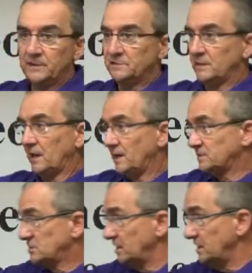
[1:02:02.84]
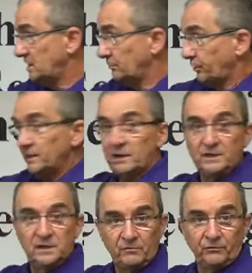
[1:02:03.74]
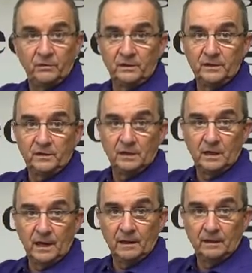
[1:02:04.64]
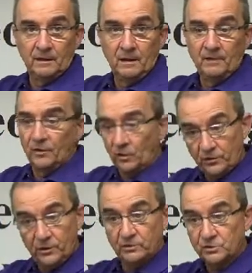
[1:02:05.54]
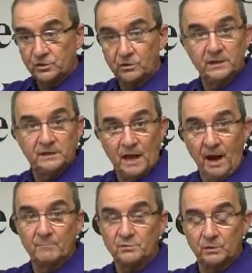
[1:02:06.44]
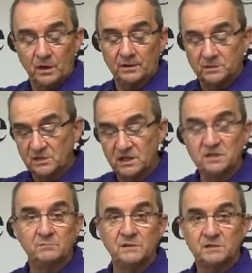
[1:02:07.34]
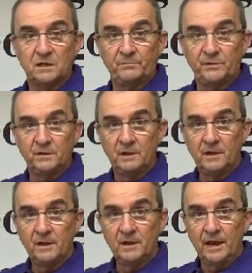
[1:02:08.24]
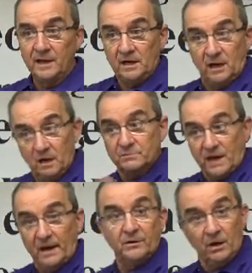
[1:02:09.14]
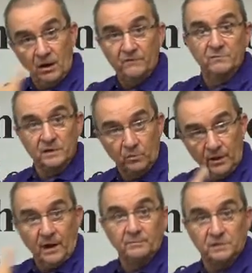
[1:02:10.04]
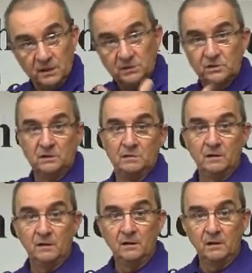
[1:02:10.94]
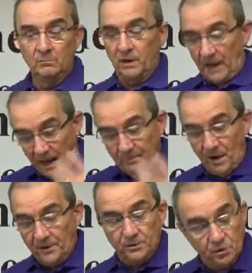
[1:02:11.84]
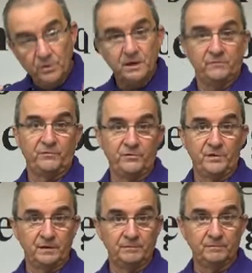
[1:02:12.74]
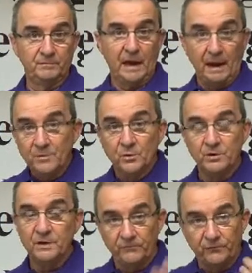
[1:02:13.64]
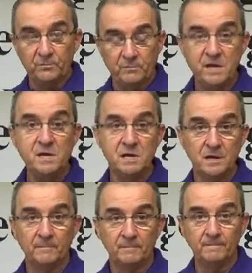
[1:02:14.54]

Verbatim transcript: It, I study completely differently than that. There, there are certainly times when God is teaching me something and it comes out of me when I'm teaching. But I'm not doing it for them. I'm doing it for me.